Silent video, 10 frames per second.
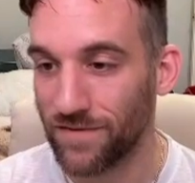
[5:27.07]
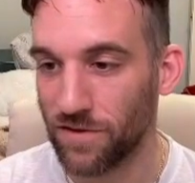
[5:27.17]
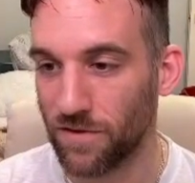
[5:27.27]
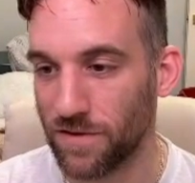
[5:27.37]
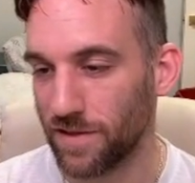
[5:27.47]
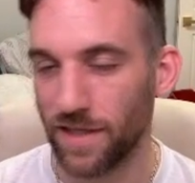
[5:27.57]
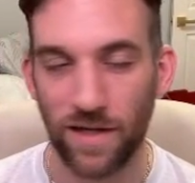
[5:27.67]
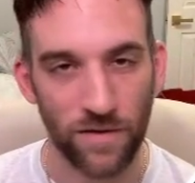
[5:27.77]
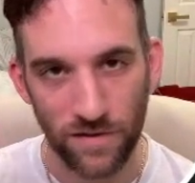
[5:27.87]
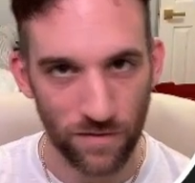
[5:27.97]
7 large land
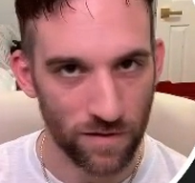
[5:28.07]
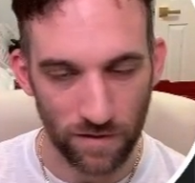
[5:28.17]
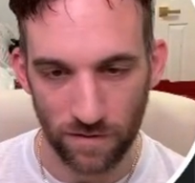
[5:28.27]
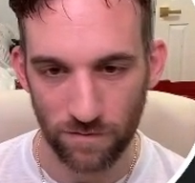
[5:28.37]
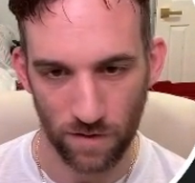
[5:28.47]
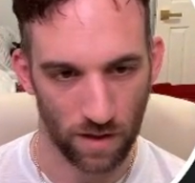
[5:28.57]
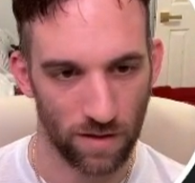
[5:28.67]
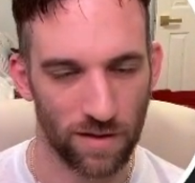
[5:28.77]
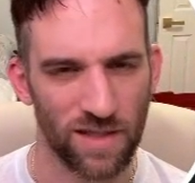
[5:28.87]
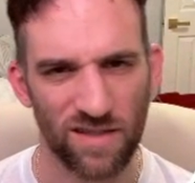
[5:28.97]
areas on Earth. Okay, and
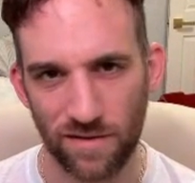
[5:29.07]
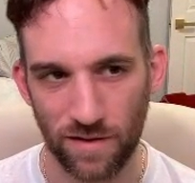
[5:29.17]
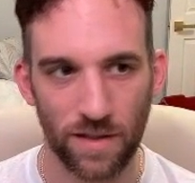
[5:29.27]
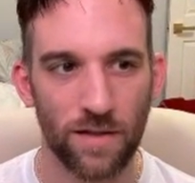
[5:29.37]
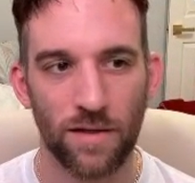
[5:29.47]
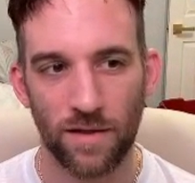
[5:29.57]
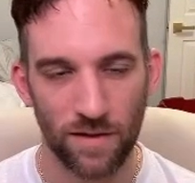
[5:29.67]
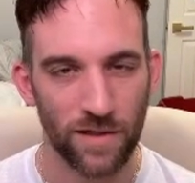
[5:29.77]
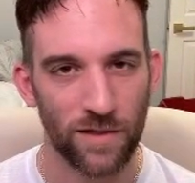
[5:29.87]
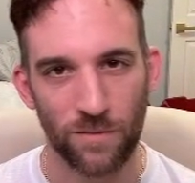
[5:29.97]
I think this is like,
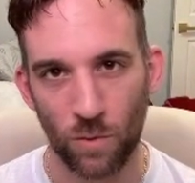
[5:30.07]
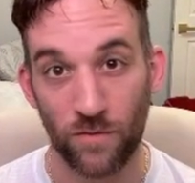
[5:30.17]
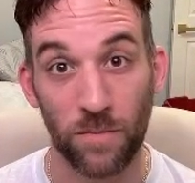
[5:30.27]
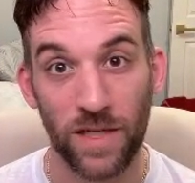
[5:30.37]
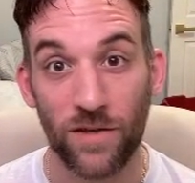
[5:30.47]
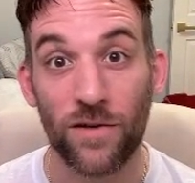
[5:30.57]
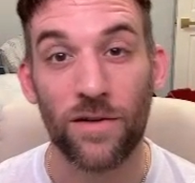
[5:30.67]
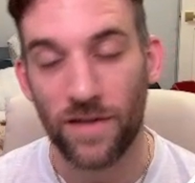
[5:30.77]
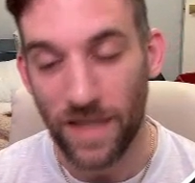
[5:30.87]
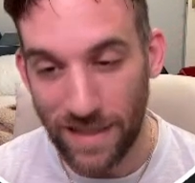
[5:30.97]
you know, more of a
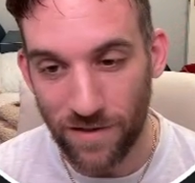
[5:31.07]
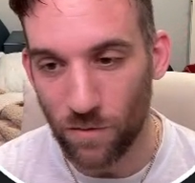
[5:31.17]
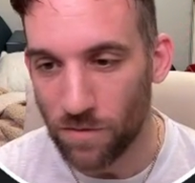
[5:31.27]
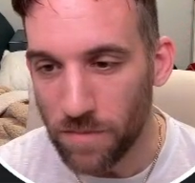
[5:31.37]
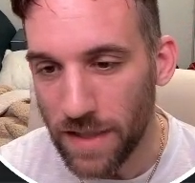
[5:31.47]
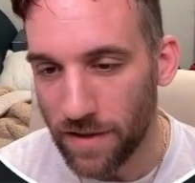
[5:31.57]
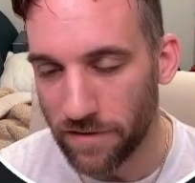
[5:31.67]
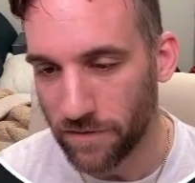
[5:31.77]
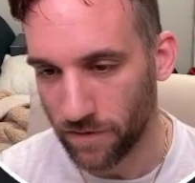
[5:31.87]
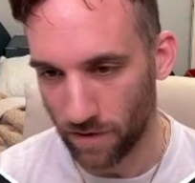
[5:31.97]
beginner ancient Rome
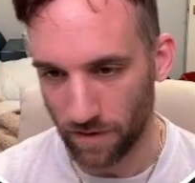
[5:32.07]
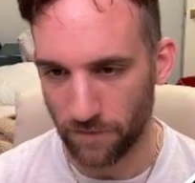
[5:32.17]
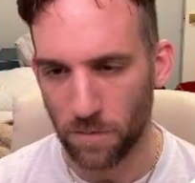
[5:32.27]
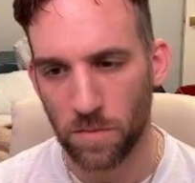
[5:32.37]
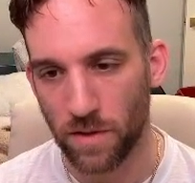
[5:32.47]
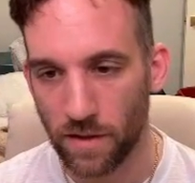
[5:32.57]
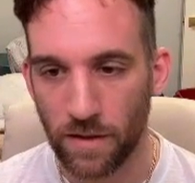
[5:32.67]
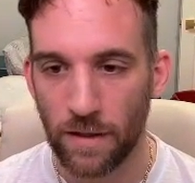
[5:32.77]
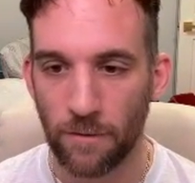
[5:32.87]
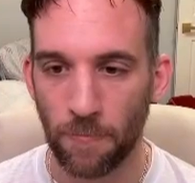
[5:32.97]
PDF from a book.
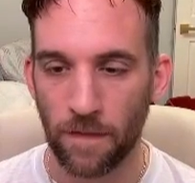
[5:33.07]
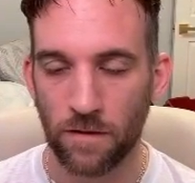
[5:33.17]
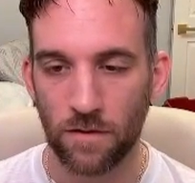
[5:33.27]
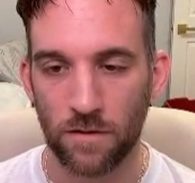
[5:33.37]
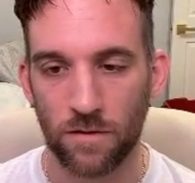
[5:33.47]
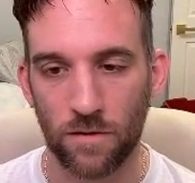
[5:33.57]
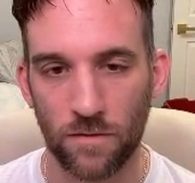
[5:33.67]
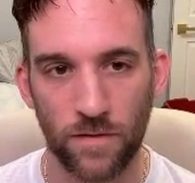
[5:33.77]
So